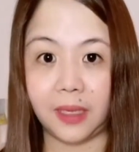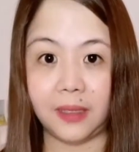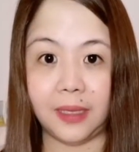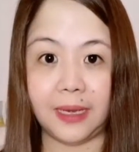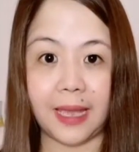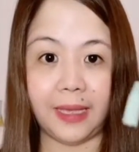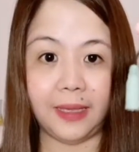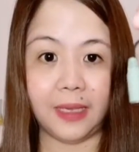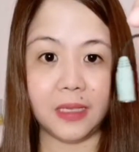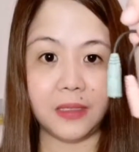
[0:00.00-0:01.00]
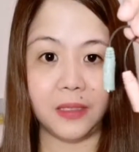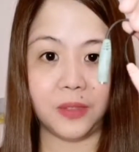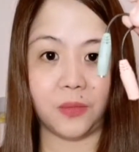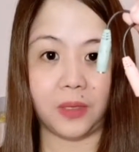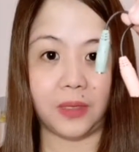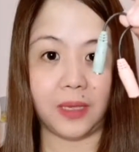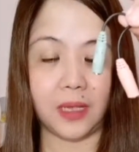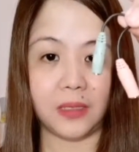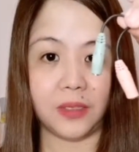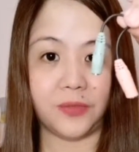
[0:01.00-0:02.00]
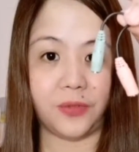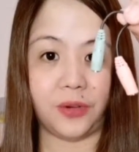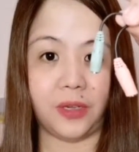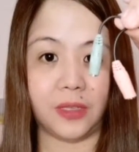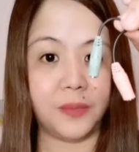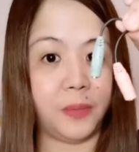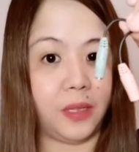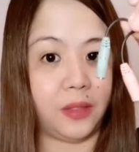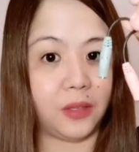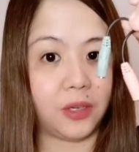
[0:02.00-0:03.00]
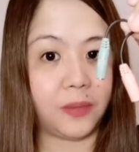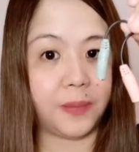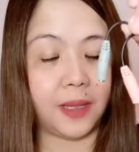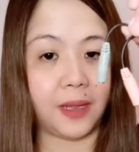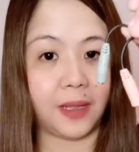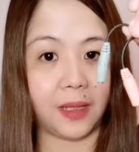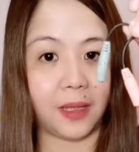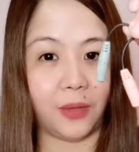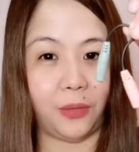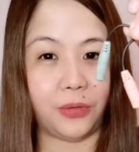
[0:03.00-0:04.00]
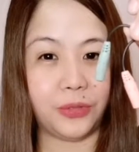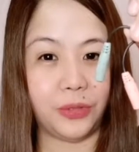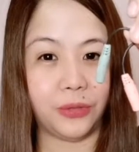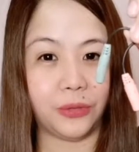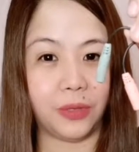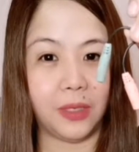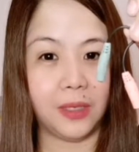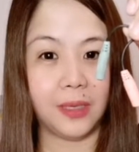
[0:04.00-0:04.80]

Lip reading: And then, I guess this one, guys, is for the splitter para kung gusto nyong